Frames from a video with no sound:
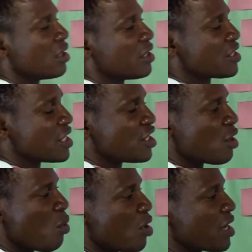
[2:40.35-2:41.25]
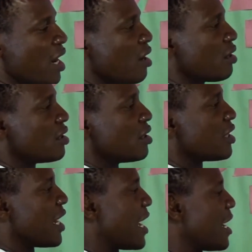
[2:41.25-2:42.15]
This is the wall now.
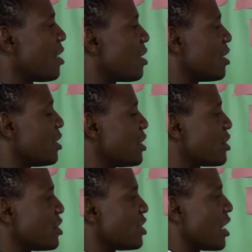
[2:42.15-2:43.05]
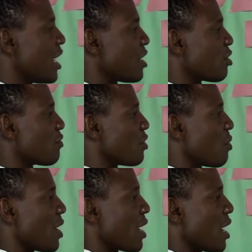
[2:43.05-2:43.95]
Then this is the end of the
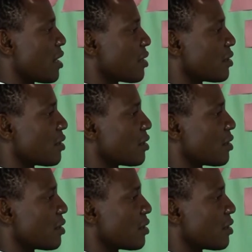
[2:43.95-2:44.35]
wire.